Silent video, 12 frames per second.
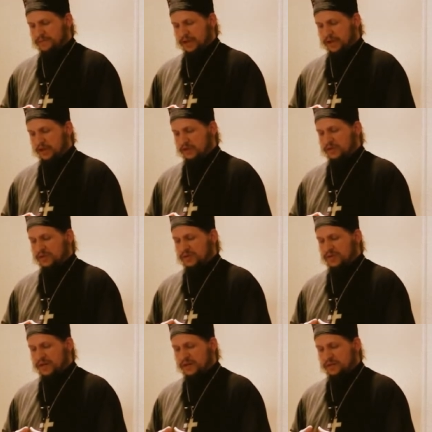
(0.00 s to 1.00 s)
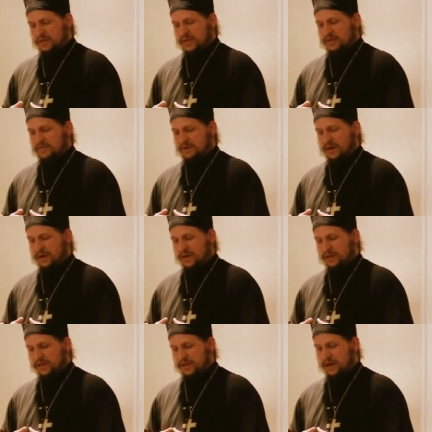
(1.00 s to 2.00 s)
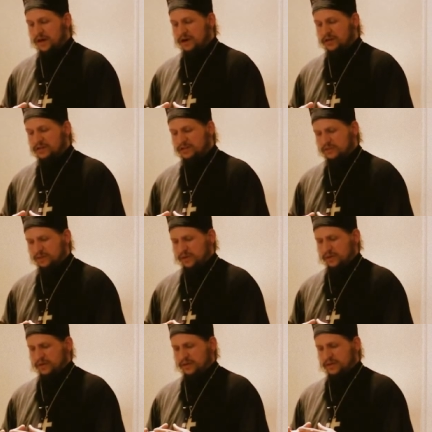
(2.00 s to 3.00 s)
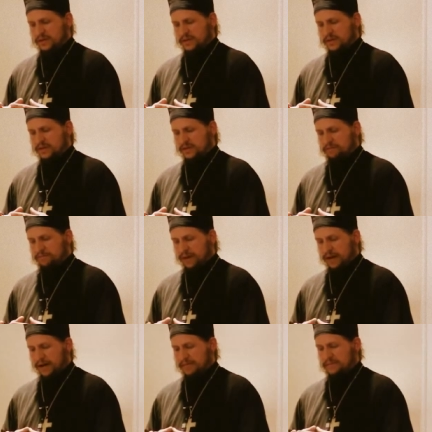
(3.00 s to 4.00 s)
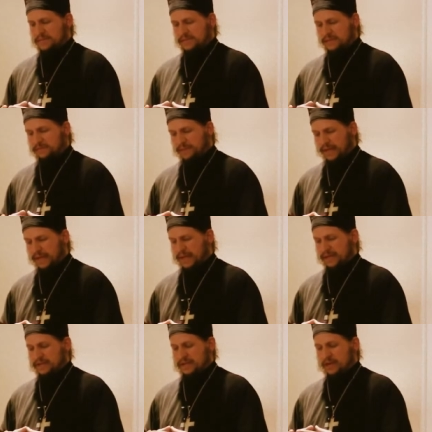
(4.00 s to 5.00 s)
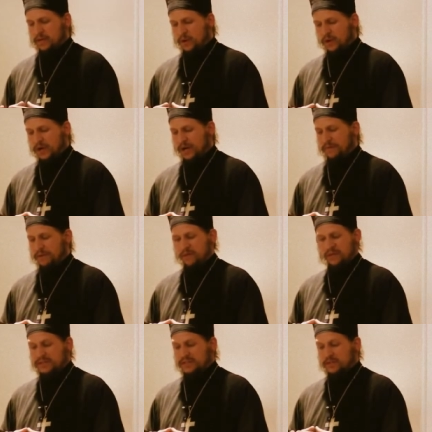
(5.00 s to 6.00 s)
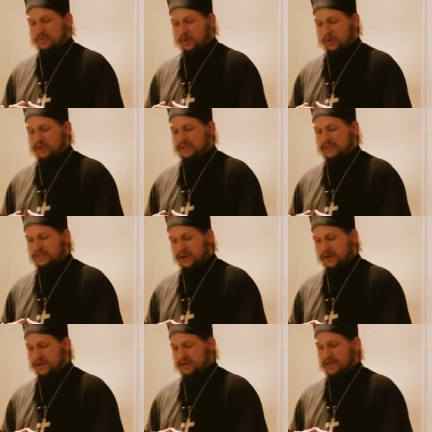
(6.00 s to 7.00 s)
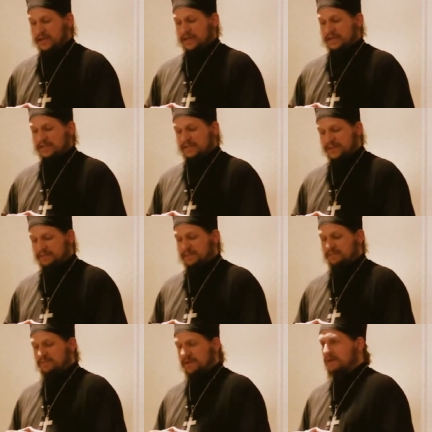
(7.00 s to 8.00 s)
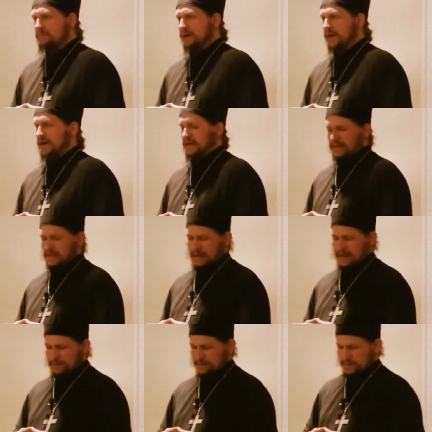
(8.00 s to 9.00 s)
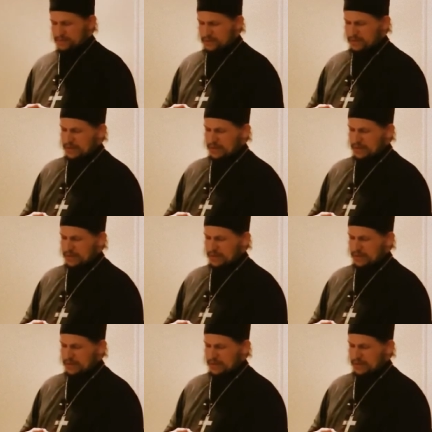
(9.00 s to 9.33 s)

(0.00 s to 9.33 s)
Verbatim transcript: I heard the thundering of the artillery, the bombs, and the planes, and I woke up. I realized the war had started, that something very bad had happened.